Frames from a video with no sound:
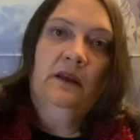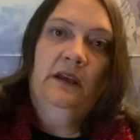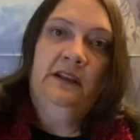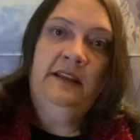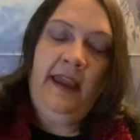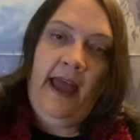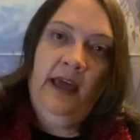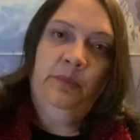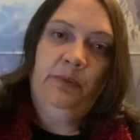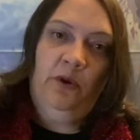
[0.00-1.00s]
it
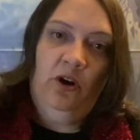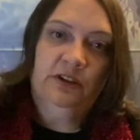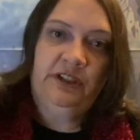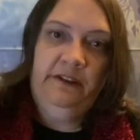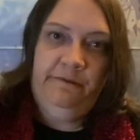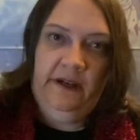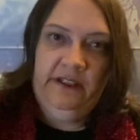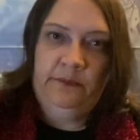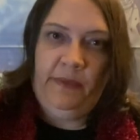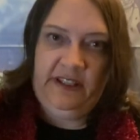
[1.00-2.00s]
can be partially
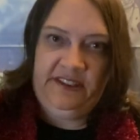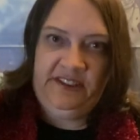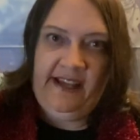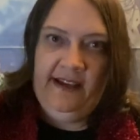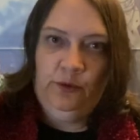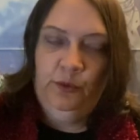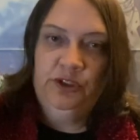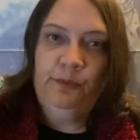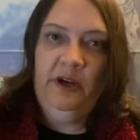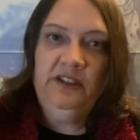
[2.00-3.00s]
funded by the state,
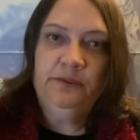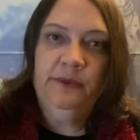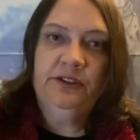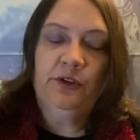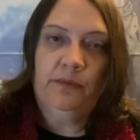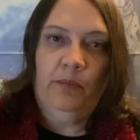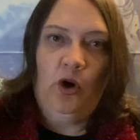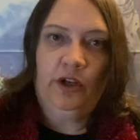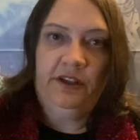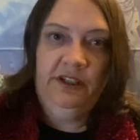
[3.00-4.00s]
which brings me to the
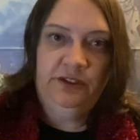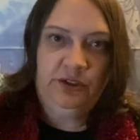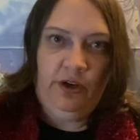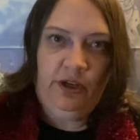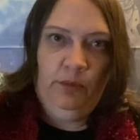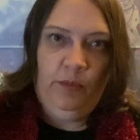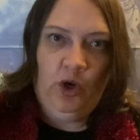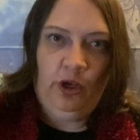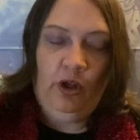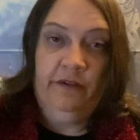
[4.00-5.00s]
model, the historical
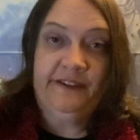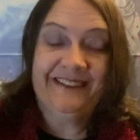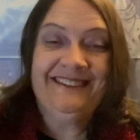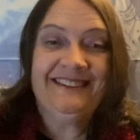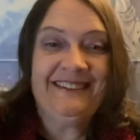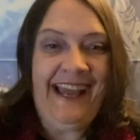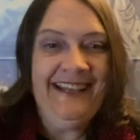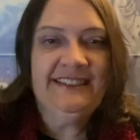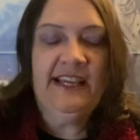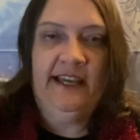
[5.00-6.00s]
model of the
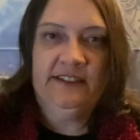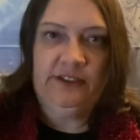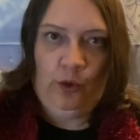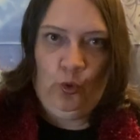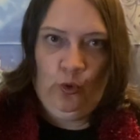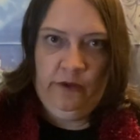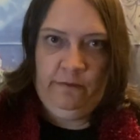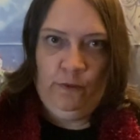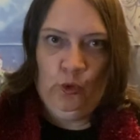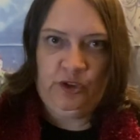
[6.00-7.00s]
state as the law
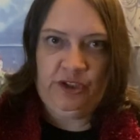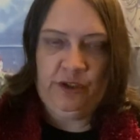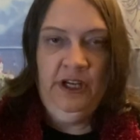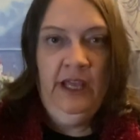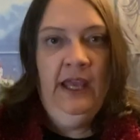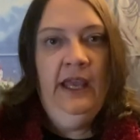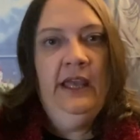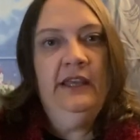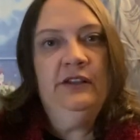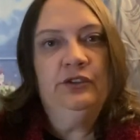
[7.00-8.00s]
enforcer
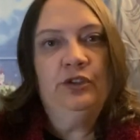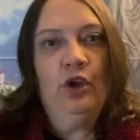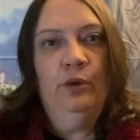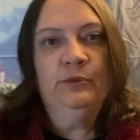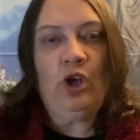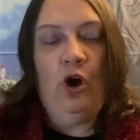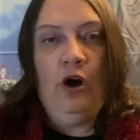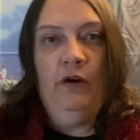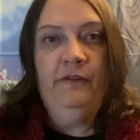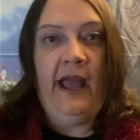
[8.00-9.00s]
in terms
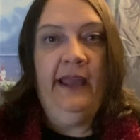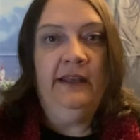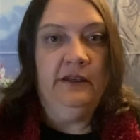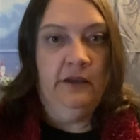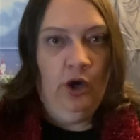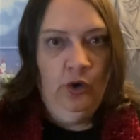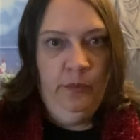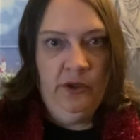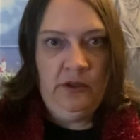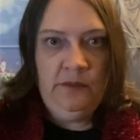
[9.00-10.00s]
of a
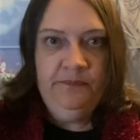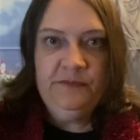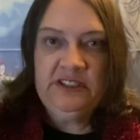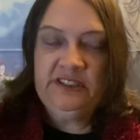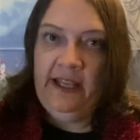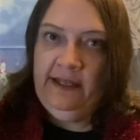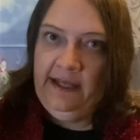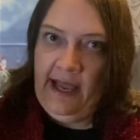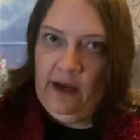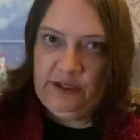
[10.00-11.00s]
noble
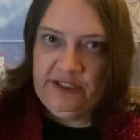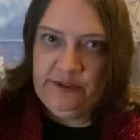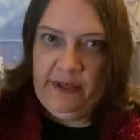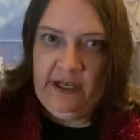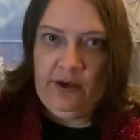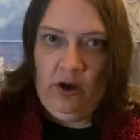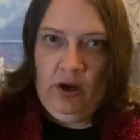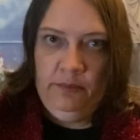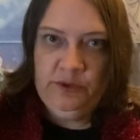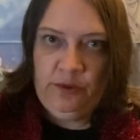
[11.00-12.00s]
sending out his men at
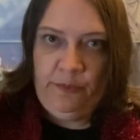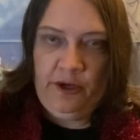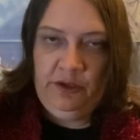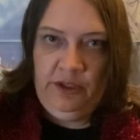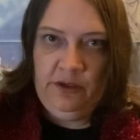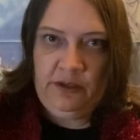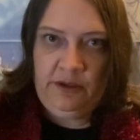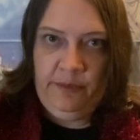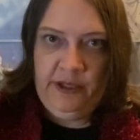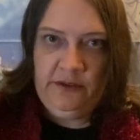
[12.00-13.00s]
arms to procure
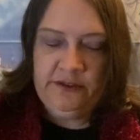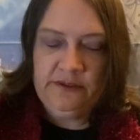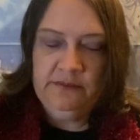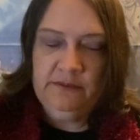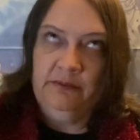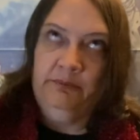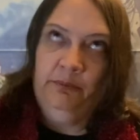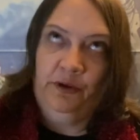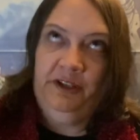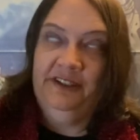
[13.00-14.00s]
criminals.
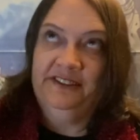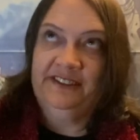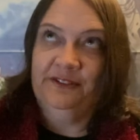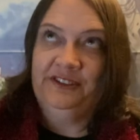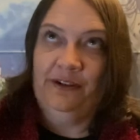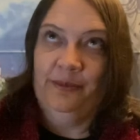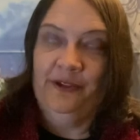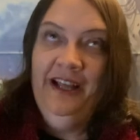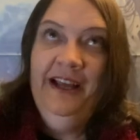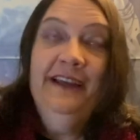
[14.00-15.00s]
procure sounds
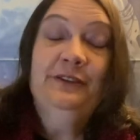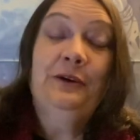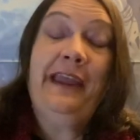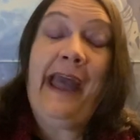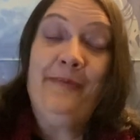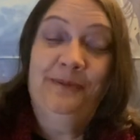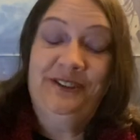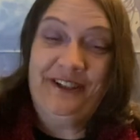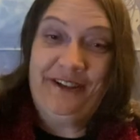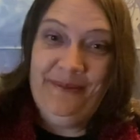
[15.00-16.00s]
terrible. To
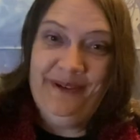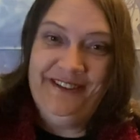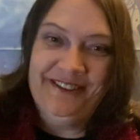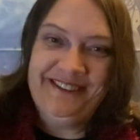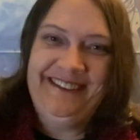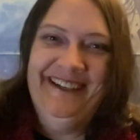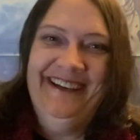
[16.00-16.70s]
capture criminals.